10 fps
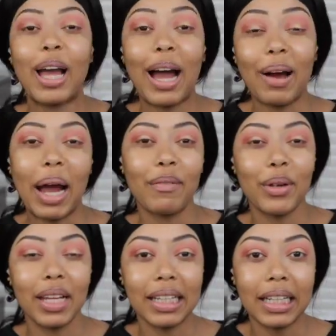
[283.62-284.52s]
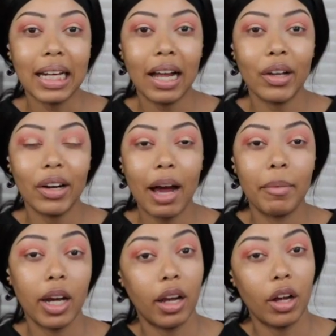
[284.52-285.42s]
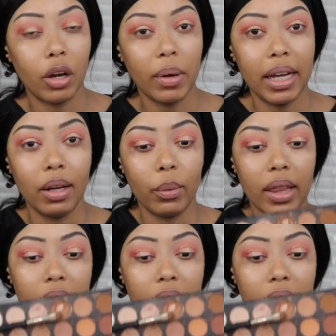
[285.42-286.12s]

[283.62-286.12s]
Alright, for the lid color, I'm going to go in with